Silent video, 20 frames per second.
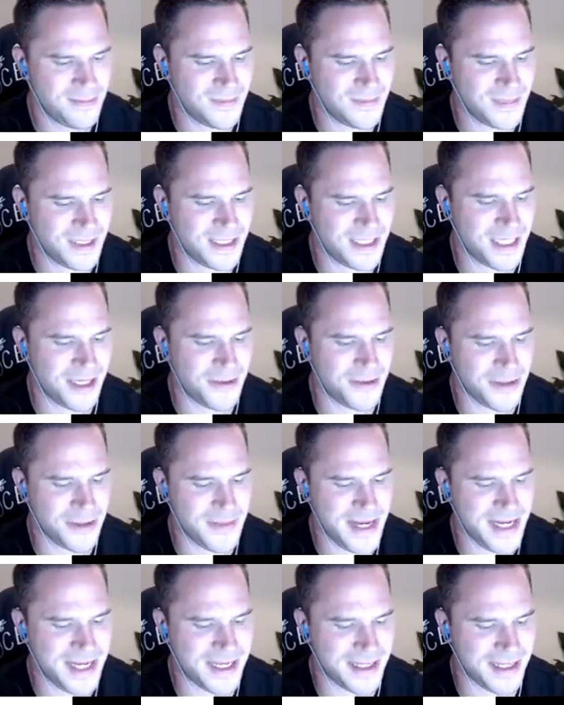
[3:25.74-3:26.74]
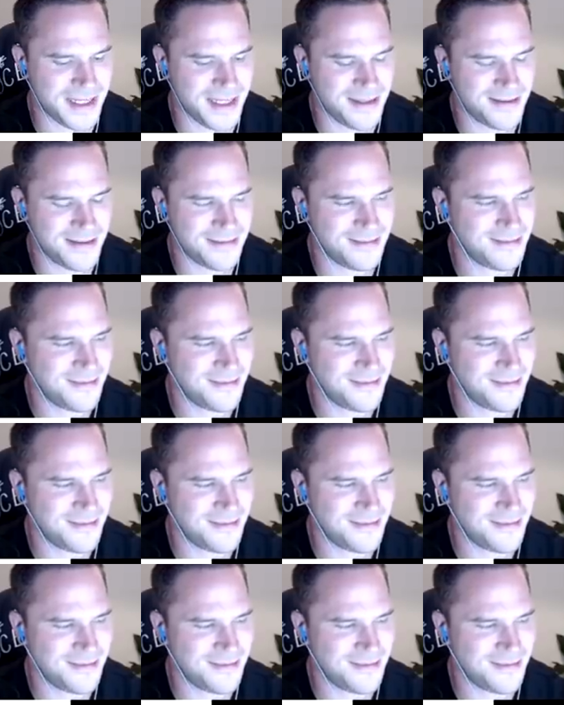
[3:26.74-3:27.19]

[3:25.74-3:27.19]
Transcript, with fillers: I don't know what to make of that.